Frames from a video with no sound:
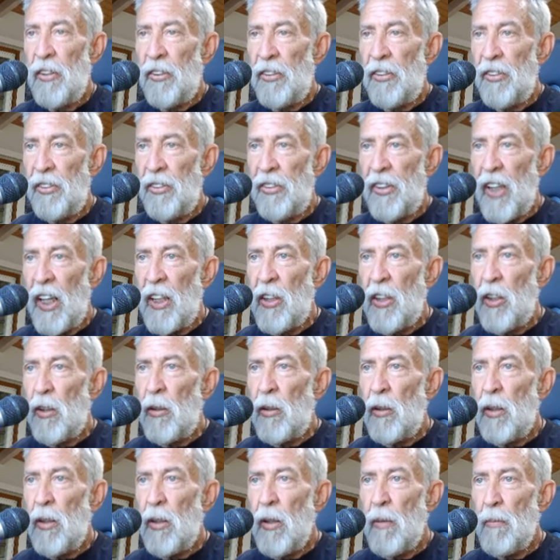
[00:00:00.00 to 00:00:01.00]

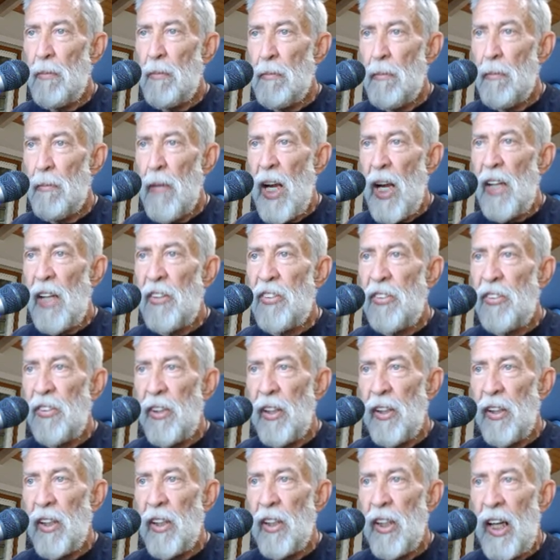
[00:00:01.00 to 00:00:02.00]
Steinar
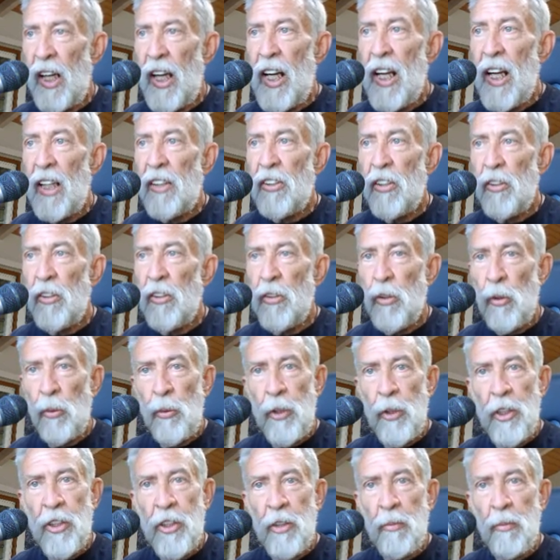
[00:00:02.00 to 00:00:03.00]
Madsen at the
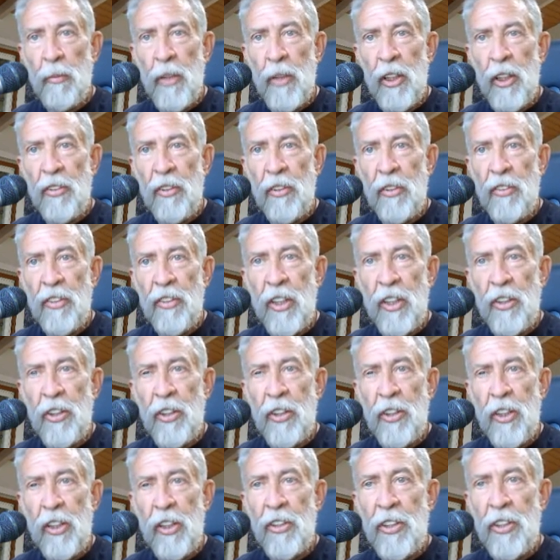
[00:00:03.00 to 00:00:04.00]
Norwegian Medicines
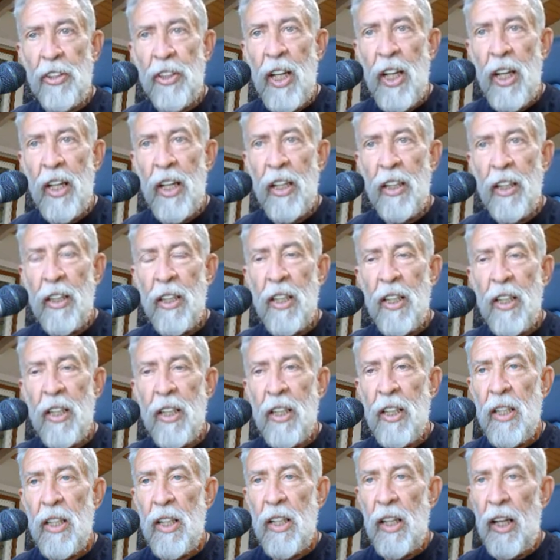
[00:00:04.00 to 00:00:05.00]
Agency said
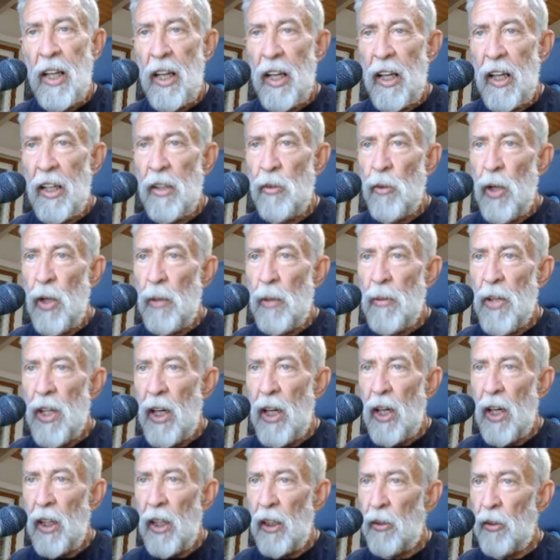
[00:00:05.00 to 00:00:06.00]
at a
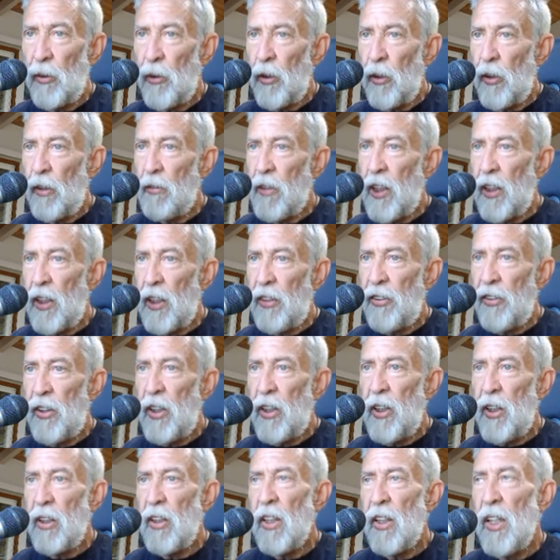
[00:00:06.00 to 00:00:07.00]
webinar on corona
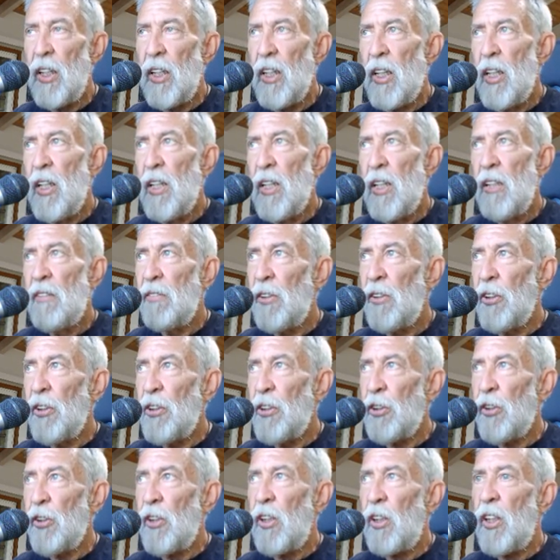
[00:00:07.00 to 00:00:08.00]
vaccine for
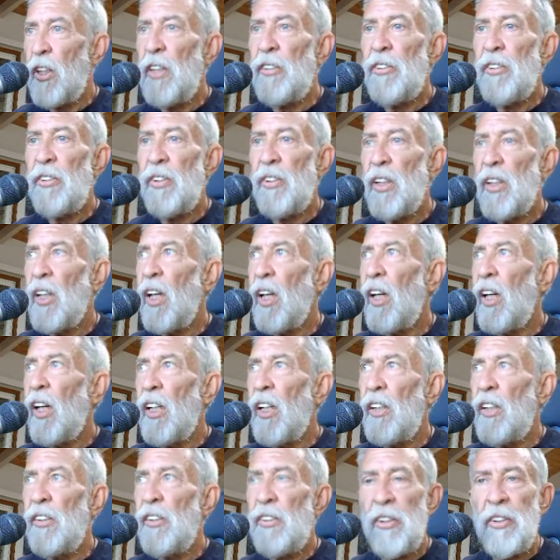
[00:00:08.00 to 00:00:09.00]
journalists
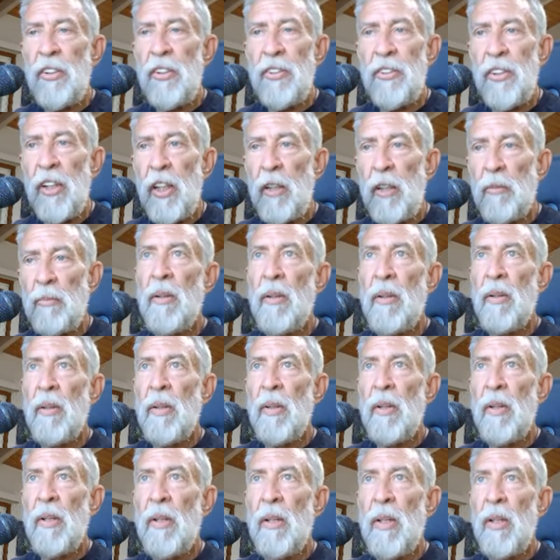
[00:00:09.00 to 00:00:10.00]
on Thursday.
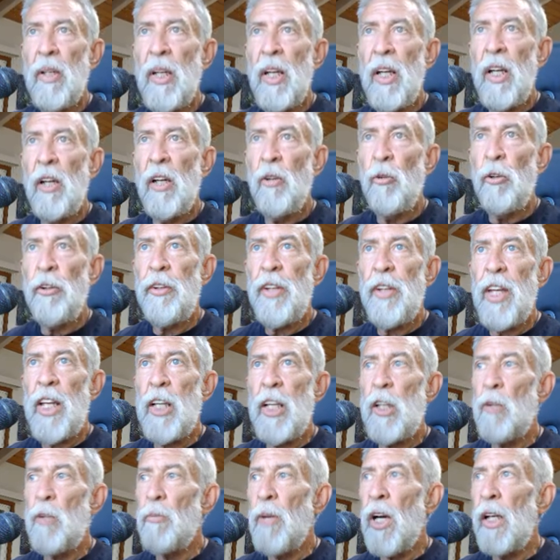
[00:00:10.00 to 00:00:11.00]
And with
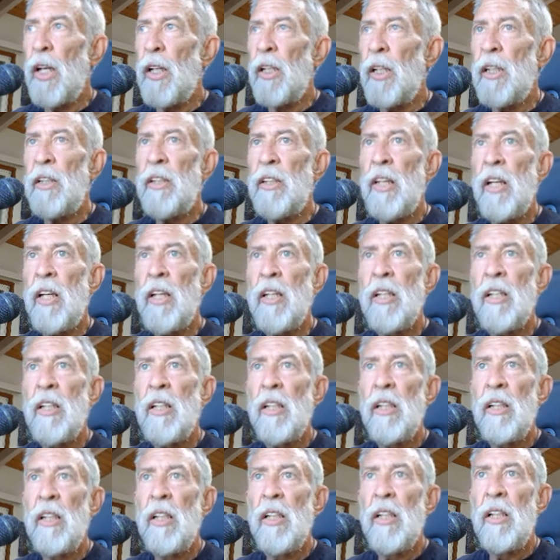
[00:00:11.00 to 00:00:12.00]
that in mind,
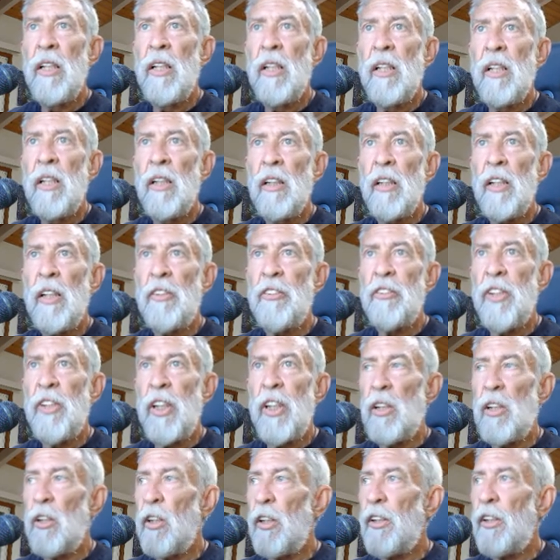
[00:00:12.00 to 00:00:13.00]
let's
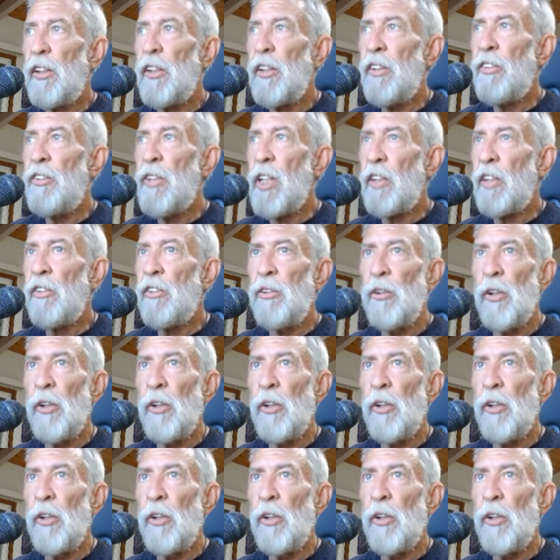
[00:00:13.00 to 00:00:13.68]
take a look at this next